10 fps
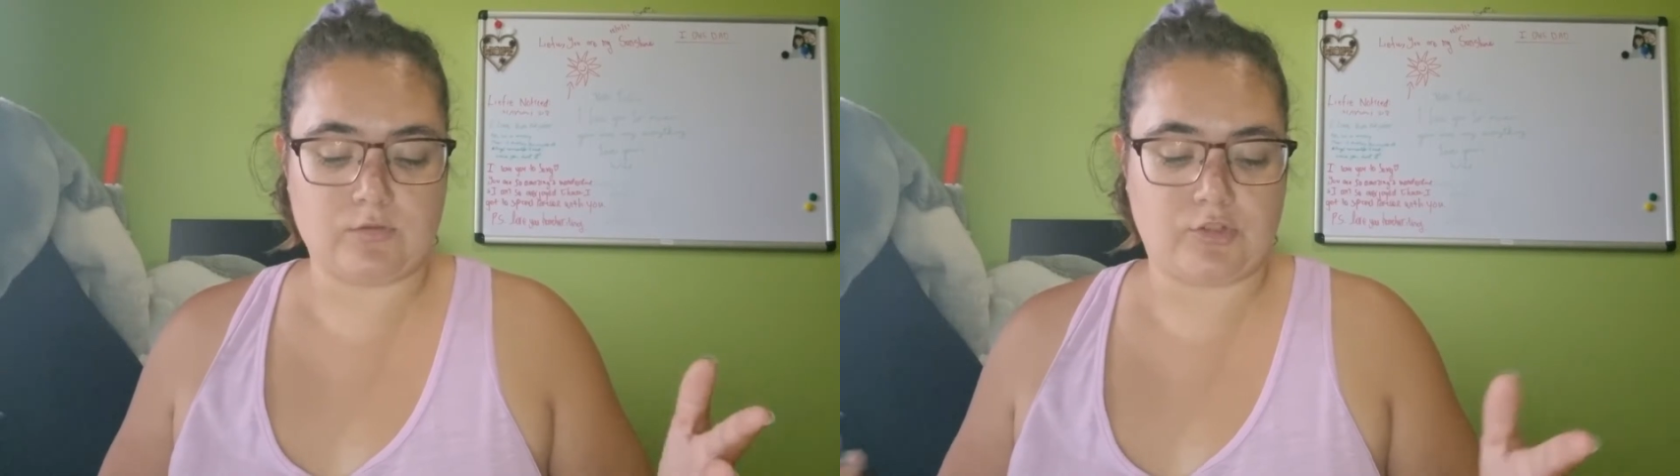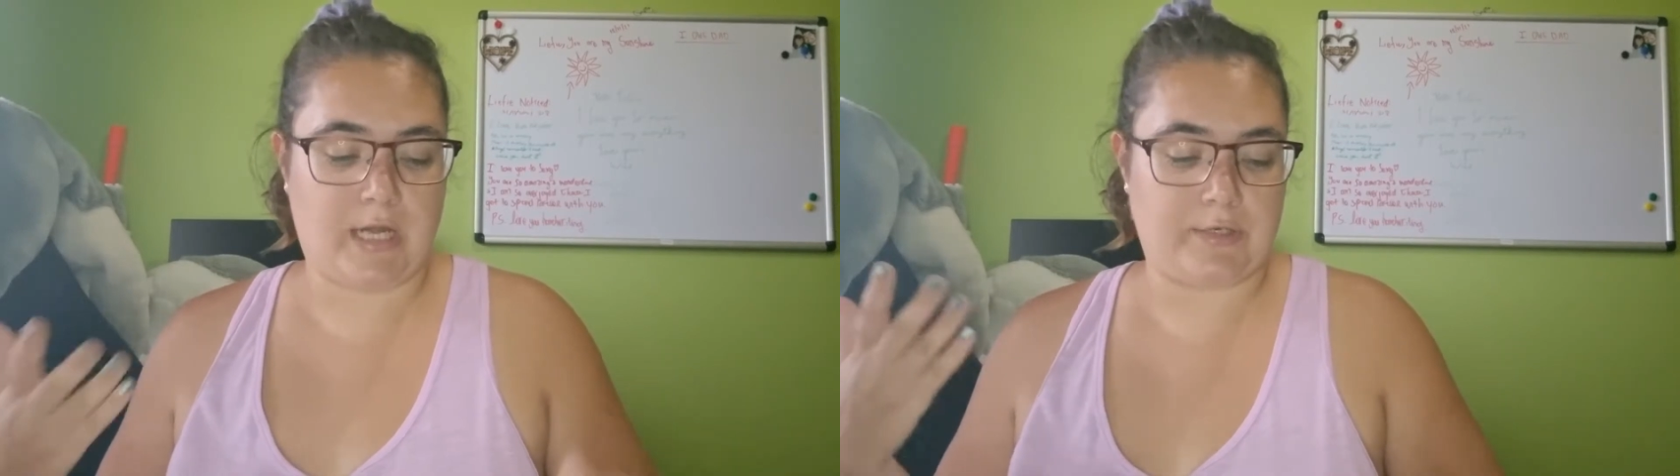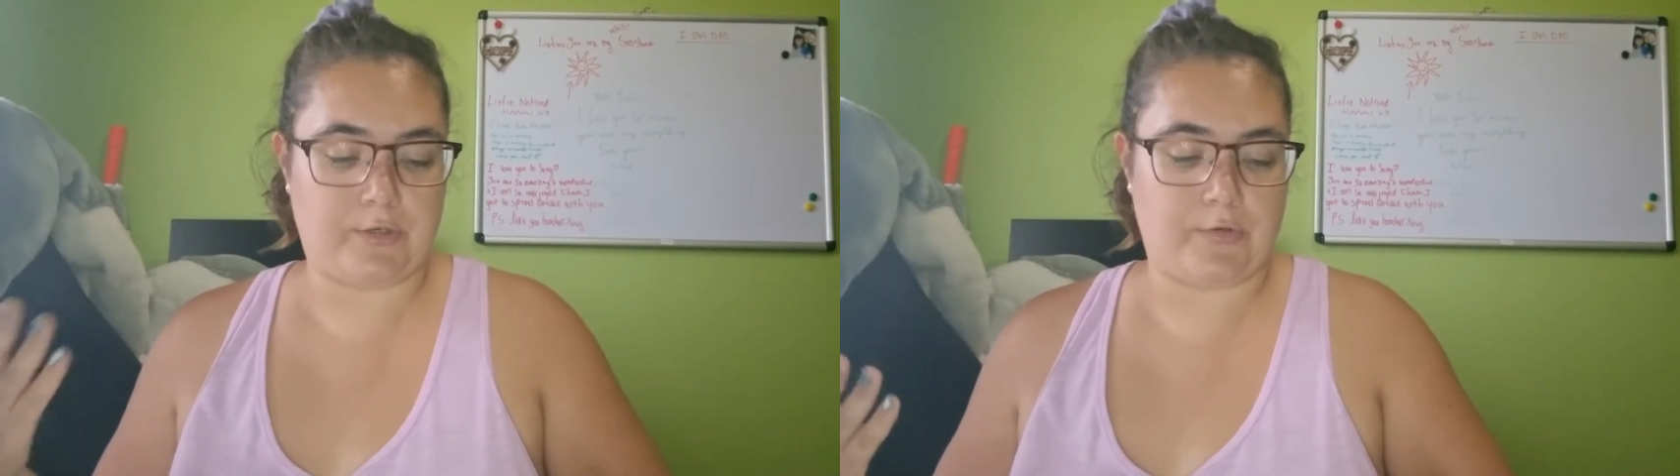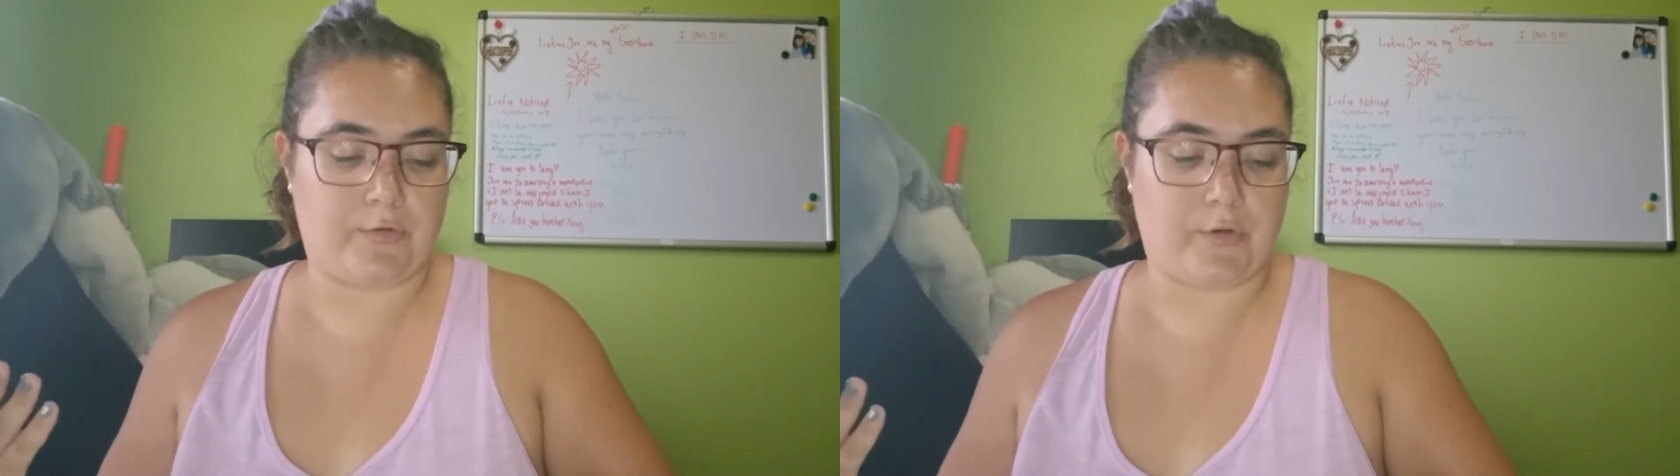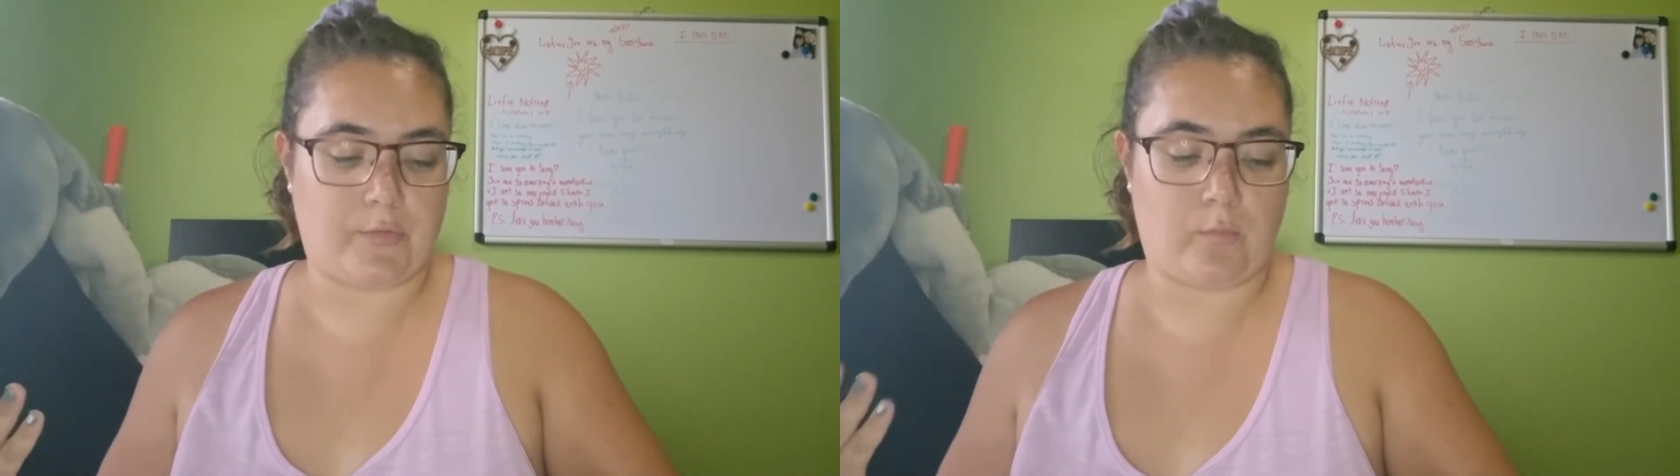So I don't
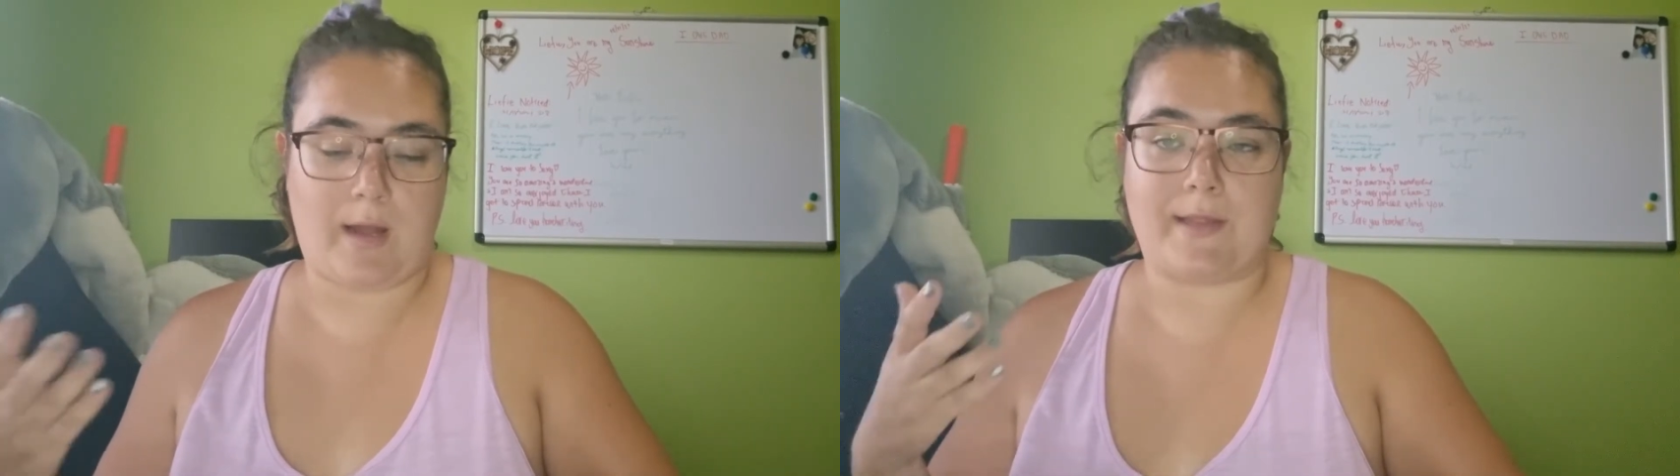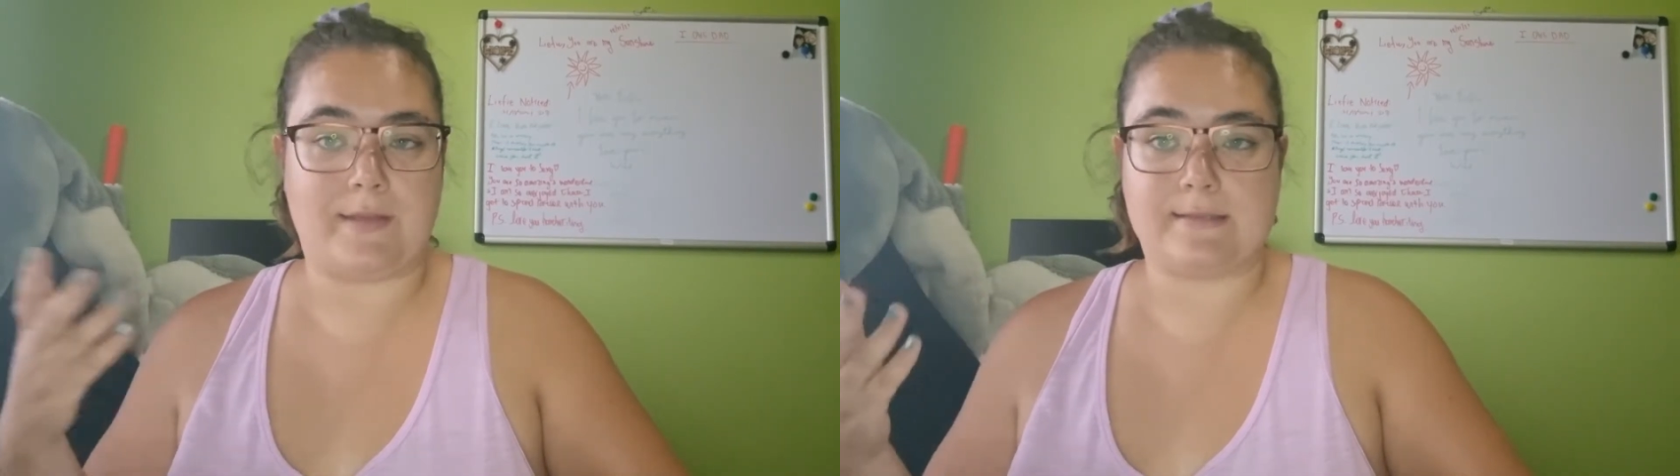know why the